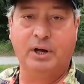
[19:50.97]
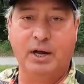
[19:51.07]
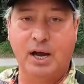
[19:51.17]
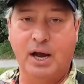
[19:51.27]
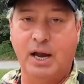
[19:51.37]

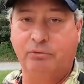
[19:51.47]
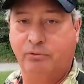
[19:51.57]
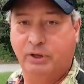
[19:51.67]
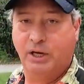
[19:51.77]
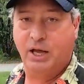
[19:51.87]
I, I,
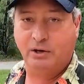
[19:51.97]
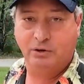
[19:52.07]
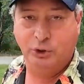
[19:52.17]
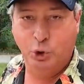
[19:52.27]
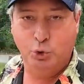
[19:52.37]
actually get out
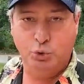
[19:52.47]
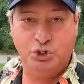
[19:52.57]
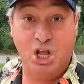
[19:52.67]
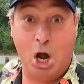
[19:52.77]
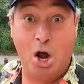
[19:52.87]
and do
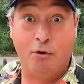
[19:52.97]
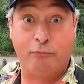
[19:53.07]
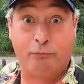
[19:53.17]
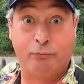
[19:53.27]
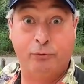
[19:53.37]

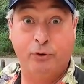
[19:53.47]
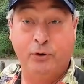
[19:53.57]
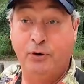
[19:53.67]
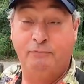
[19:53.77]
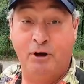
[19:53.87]
stuff,
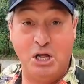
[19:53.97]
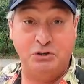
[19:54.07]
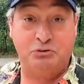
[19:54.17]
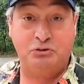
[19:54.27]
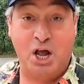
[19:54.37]

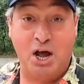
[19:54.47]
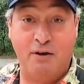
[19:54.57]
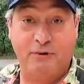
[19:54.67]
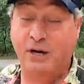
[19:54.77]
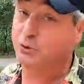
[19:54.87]
fun
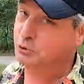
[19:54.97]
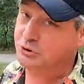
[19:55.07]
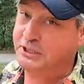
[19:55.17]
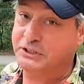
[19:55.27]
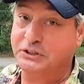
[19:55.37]
stuff. I go
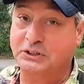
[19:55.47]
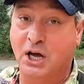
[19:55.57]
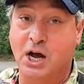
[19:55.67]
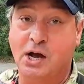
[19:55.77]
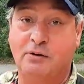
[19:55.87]
see
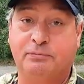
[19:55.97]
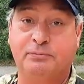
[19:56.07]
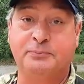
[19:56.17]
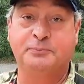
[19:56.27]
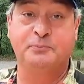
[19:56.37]
stuff.